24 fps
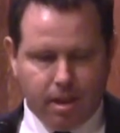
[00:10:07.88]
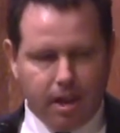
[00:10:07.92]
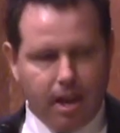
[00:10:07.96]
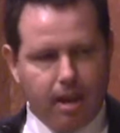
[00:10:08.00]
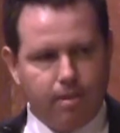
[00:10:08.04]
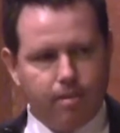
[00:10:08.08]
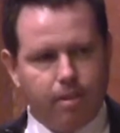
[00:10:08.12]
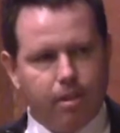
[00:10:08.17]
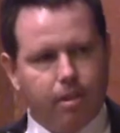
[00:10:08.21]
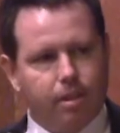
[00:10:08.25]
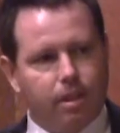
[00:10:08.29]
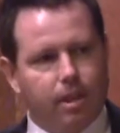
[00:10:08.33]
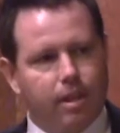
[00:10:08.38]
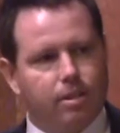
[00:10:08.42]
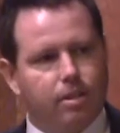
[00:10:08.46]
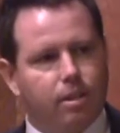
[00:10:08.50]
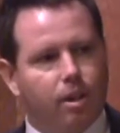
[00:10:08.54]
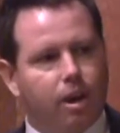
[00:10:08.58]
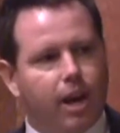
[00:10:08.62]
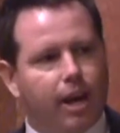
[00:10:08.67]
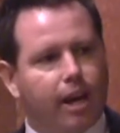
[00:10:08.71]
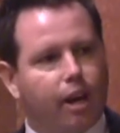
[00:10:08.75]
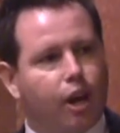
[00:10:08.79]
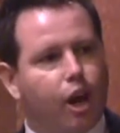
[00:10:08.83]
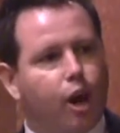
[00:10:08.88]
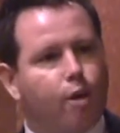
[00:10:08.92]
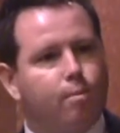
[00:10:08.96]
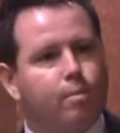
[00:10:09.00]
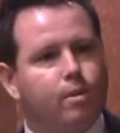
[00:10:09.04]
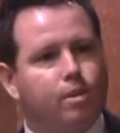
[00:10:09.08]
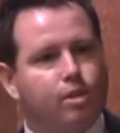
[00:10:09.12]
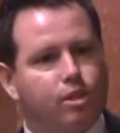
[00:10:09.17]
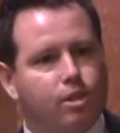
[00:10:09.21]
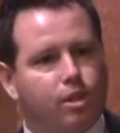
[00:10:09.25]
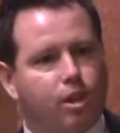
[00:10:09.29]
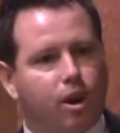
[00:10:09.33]
Even things like an
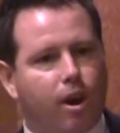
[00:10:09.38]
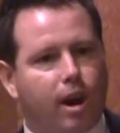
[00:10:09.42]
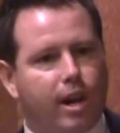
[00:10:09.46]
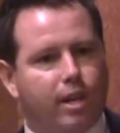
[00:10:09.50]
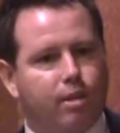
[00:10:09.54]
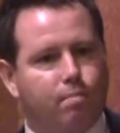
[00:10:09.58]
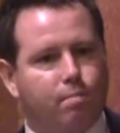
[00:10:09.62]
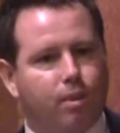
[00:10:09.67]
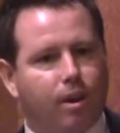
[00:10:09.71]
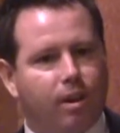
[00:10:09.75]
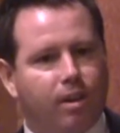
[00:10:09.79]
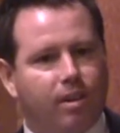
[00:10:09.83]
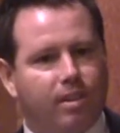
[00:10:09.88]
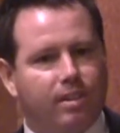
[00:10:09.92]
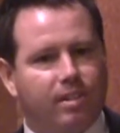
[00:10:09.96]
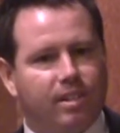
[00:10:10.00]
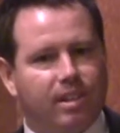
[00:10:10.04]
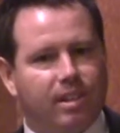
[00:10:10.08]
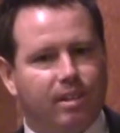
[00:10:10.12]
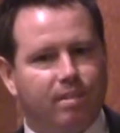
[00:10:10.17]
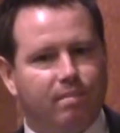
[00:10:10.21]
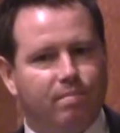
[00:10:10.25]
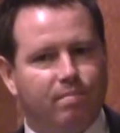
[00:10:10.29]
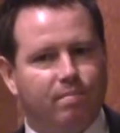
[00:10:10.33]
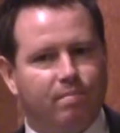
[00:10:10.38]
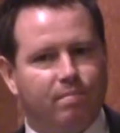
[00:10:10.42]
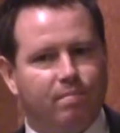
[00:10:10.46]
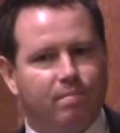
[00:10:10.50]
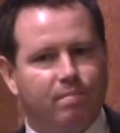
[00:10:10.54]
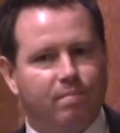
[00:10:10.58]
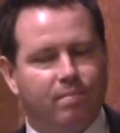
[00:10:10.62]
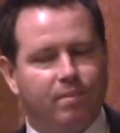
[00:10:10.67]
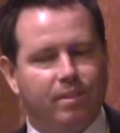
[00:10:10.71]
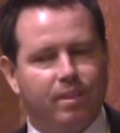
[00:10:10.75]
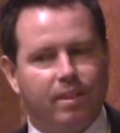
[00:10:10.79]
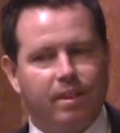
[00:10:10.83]
open skies policy.
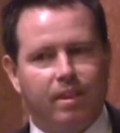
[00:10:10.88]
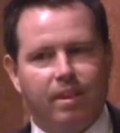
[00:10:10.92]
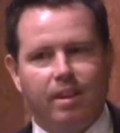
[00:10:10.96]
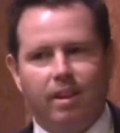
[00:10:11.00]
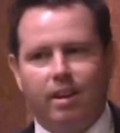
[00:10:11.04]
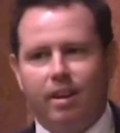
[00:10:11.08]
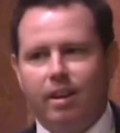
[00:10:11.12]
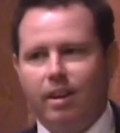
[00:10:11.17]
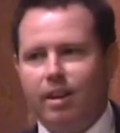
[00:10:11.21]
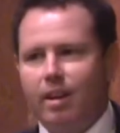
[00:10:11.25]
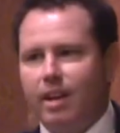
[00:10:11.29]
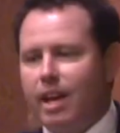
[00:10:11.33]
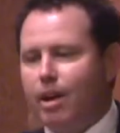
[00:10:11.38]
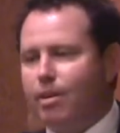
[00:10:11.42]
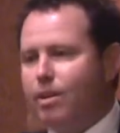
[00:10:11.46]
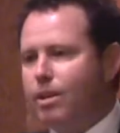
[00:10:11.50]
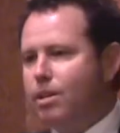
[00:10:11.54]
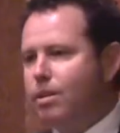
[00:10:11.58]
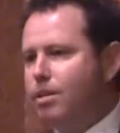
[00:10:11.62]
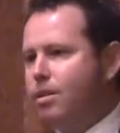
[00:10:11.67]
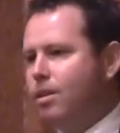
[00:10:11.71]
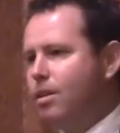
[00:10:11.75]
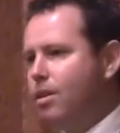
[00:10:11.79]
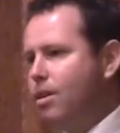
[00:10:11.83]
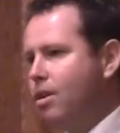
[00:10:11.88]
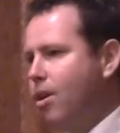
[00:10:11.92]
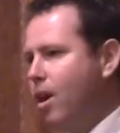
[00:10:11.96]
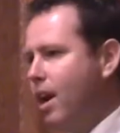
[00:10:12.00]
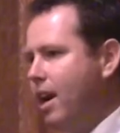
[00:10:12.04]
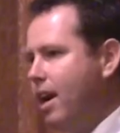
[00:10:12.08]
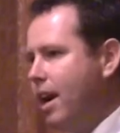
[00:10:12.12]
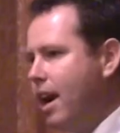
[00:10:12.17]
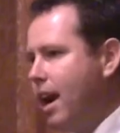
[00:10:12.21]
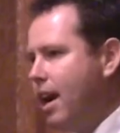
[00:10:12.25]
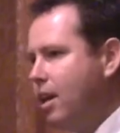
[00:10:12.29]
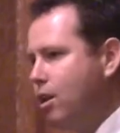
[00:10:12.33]
Now, in
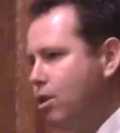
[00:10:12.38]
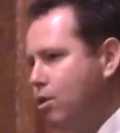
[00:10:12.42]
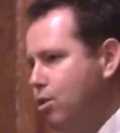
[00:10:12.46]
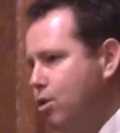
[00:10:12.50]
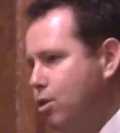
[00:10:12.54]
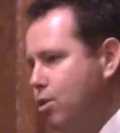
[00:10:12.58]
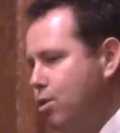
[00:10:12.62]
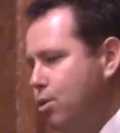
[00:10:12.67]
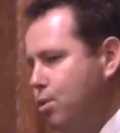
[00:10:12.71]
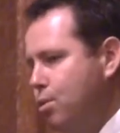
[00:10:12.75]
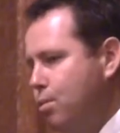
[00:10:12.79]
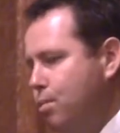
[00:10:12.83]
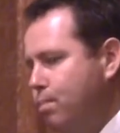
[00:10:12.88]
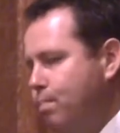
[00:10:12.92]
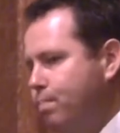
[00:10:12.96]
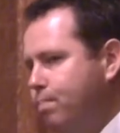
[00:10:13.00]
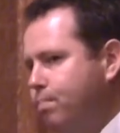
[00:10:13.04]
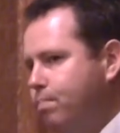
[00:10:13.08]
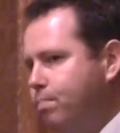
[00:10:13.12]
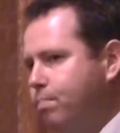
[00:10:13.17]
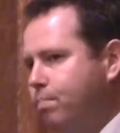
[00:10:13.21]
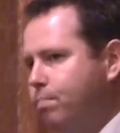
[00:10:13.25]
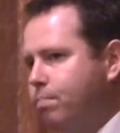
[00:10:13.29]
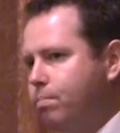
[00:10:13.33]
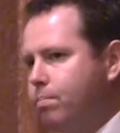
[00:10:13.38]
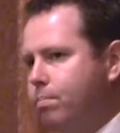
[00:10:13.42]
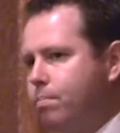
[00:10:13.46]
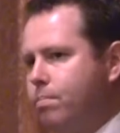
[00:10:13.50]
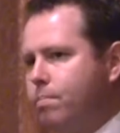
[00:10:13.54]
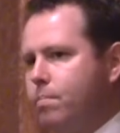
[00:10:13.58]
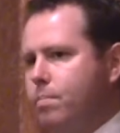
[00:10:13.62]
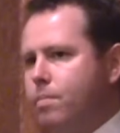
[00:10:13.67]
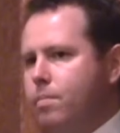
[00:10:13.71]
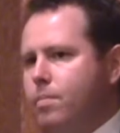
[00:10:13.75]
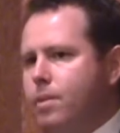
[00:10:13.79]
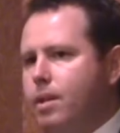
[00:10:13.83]
1982,
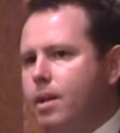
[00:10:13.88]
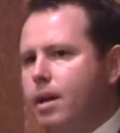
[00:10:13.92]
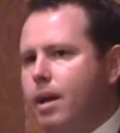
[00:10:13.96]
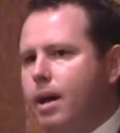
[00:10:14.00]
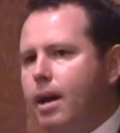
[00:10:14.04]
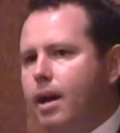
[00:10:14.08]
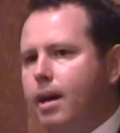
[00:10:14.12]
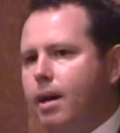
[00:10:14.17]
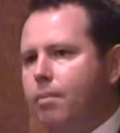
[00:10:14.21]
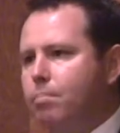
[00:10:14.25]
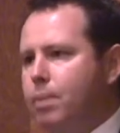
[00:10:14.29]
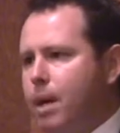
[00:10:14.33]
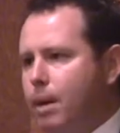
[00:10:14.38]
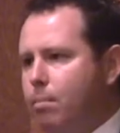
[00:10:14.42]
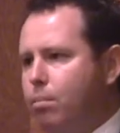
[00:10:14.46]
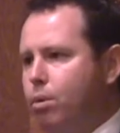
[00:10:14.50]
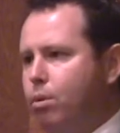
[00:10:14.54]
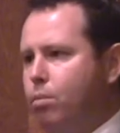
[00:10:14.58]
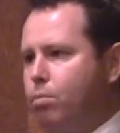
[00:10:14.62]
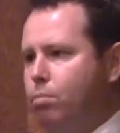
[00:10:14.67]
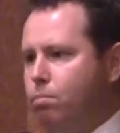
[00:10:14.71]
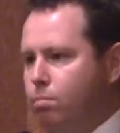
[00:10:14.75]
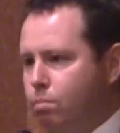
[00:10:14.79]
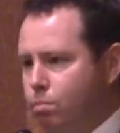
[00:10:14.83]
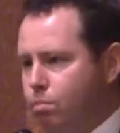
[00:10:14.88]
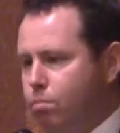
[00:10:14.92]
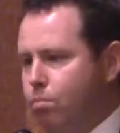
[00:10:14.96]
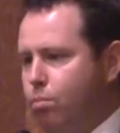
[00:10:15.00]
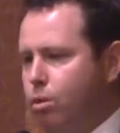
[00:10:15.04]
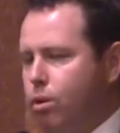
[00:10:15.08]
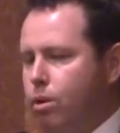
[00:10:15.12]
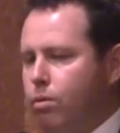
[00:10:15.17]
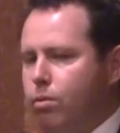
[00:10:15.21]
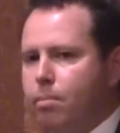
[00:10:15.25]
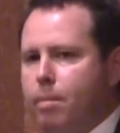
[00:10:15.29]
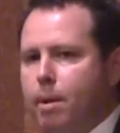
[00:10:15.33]
people
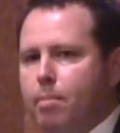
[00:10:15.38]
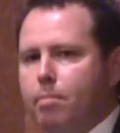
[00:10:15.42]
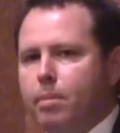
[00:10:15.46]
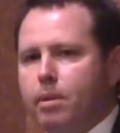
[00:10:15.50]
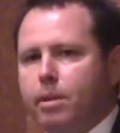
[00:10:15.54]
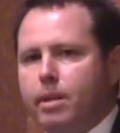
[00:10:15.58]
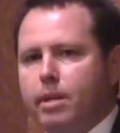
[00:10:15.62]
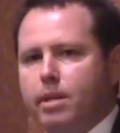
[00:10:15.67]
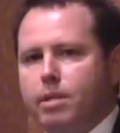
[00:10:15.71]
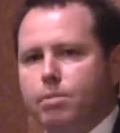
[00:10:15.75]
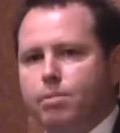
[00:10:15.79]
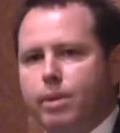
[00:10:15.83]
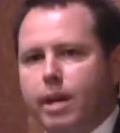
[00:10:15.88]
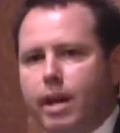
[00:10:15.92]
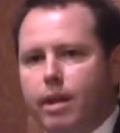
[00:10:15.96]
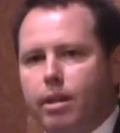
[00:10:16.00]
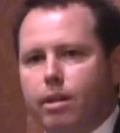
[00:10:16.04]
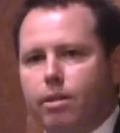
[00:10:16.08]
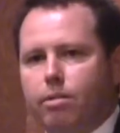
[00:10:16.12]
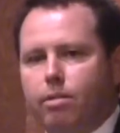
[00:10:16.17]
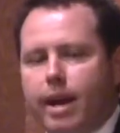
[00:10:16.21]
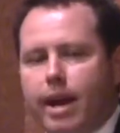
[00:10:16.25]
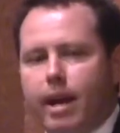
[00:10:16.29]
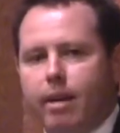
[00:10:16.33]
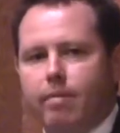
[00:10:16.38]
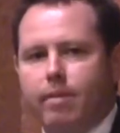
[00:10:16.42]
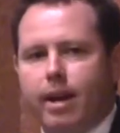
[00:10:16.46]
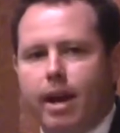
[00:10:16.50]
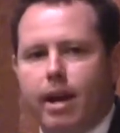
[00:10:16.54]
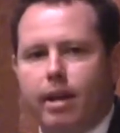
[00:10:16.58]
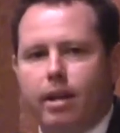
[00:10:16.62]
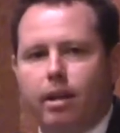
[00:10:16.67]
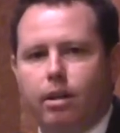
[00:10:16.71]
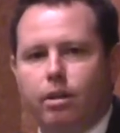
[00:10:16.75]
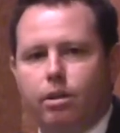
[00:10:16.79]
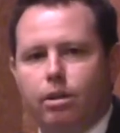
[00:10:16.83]
will remember this, we had the drought of
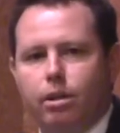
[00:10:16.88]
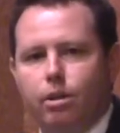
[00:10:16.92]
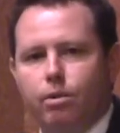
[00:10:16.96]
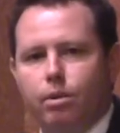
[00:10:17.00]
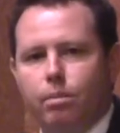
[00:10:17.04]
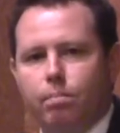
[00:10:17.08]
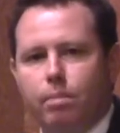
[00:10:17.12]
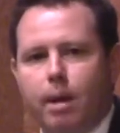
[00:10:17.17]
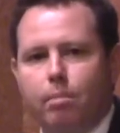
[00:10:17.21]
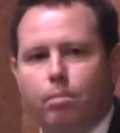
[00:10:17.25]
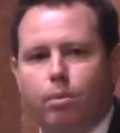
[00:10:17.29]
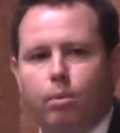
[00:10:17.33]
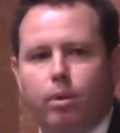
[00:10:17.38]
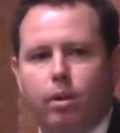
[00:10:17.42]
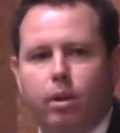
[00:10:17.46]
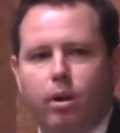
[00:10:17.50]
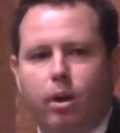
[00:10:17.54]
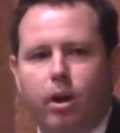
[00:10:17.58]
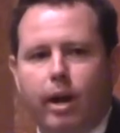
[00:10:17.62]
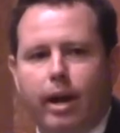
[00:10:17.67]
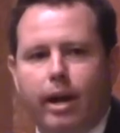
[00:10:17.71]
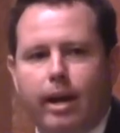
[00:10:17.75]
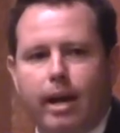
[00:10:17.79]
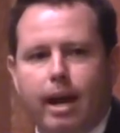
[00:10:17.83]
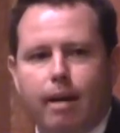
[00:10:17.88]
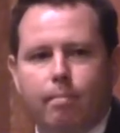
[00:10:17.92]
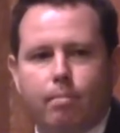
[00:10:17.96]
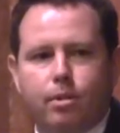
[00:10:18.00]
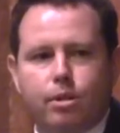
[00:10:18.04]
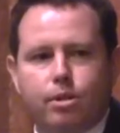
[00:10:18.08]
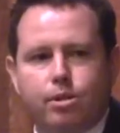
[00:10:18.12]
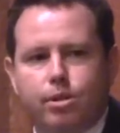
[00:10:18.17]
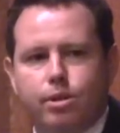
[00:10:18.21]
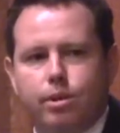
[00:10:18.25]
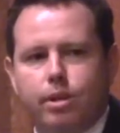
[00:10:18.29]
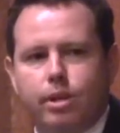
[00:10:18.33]
82 and people were lining up
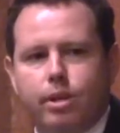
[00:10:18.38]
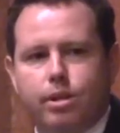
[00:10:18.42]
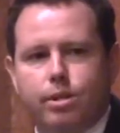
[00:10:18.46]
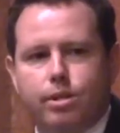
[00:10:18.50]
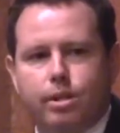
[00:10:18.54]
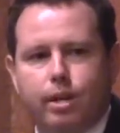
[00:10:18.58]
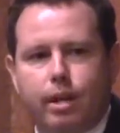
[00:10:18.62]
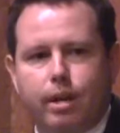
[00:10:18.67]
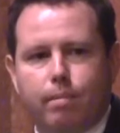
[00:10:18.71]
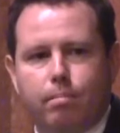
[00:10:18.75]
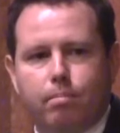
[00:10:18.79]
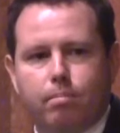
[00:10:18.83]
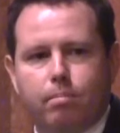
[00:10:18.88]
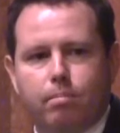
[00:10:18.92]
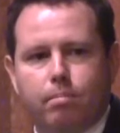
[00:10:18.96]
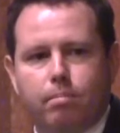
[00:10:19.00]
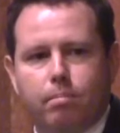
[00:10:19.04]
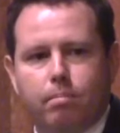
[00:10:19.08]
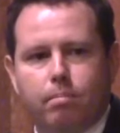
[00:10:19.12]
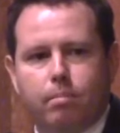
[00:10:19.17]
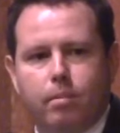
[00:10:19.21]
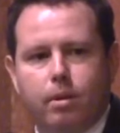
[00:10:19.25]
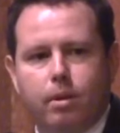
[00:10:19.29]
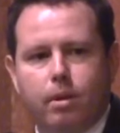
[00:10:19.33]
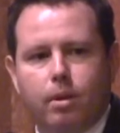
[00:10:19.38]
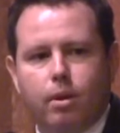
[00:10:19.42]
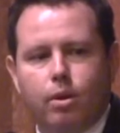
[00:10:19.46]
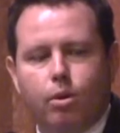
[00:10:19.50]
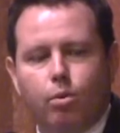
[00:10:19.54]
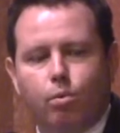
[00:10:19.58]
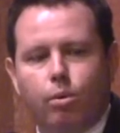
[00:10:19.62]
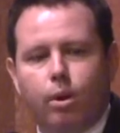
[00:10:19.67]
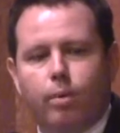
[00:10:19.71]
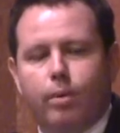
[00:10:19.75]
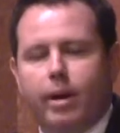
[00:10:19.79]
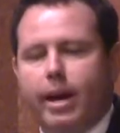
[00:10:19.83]
and shooting sheep.
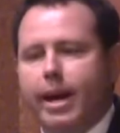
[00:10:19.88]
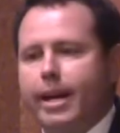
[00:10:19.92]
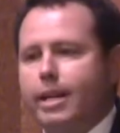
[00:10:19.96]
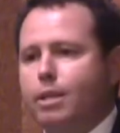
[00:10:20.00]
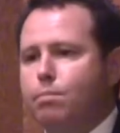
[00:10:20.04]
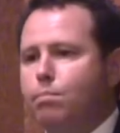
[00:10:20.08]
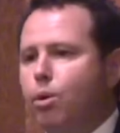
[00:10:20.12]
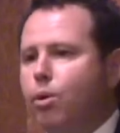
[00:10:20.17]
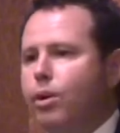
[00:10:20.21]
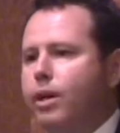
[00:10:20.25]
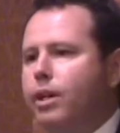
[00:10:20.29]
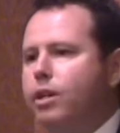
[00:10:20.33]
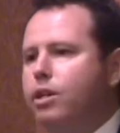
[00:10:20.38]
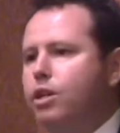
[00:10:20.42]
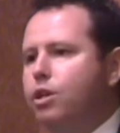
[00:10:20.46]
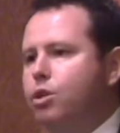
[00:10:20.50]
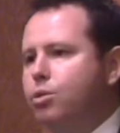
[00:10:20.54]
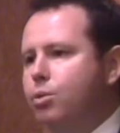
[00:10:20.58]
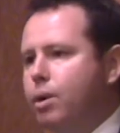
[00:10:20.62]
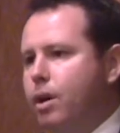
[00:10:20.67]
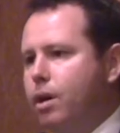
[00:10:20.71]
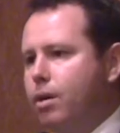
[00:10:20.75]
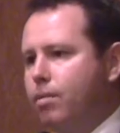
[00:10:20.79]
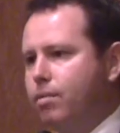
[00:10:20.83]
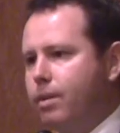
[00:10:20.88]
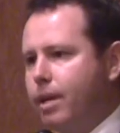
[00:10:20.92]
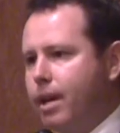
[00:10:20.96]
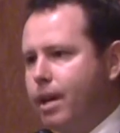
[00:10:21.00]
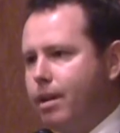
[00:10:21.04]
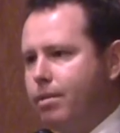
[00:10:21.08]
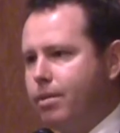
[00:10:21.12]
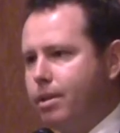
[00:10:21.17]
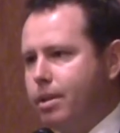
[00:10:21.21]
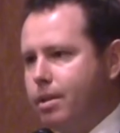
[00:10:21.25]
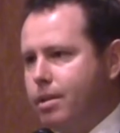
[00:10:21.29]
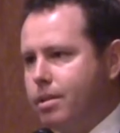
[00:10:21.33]
We were exporting to 12
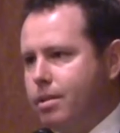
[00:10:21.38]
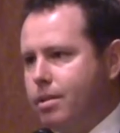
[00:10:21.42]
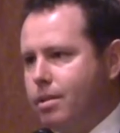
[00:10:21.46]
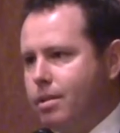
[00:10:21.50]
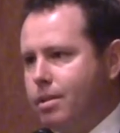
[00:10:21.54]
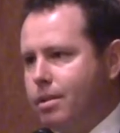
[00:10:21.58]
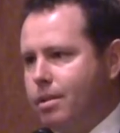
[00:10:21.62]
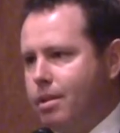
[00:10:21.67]
countries.